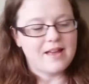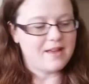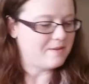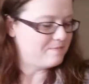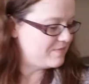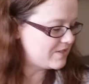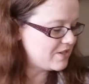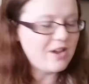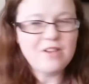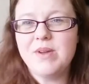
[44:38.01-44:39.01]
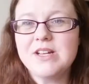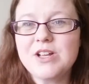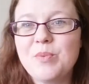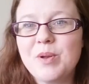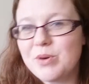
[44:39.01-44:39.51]
So I've made
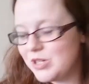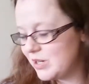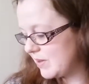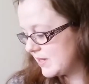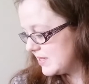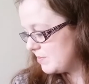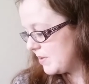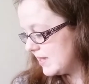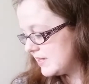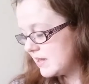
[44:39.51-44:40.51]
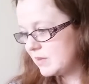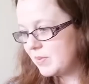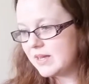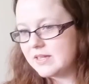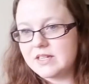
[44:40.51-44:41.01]
a couple of project bags in the
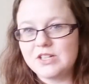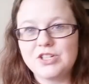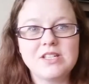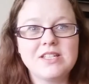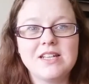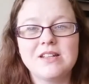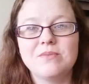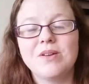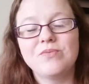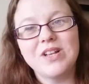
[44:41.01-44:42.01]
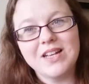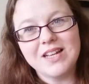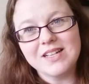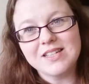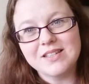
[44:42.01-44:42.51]
past, and she's seen them and really
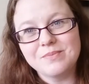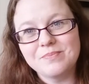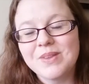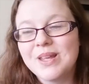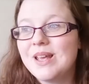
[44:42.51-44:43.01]
likes them,